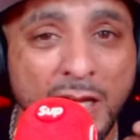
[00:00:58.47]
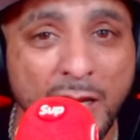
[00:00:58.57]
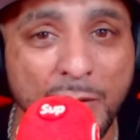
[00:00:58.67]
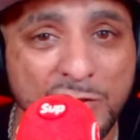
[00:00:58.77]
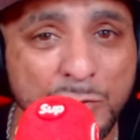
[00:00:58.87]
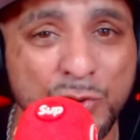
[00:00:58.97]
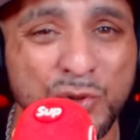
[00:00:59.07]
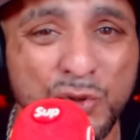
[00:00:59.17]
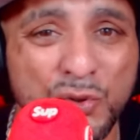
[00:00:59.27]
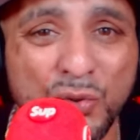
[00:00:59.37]
Am I supposed
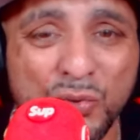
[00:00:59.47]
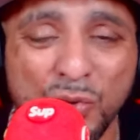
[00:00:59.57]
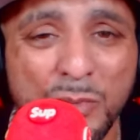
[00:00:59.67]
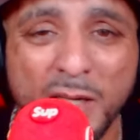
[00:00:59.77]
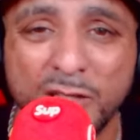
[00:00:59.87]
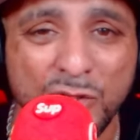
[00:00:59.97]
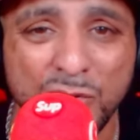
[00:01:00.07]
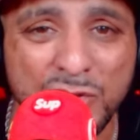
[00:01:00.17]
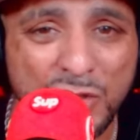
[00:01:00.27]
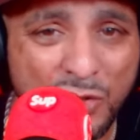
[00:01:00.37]
to show you all my
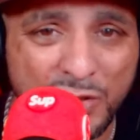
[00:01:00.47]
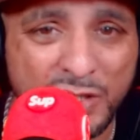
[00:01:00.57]
cars on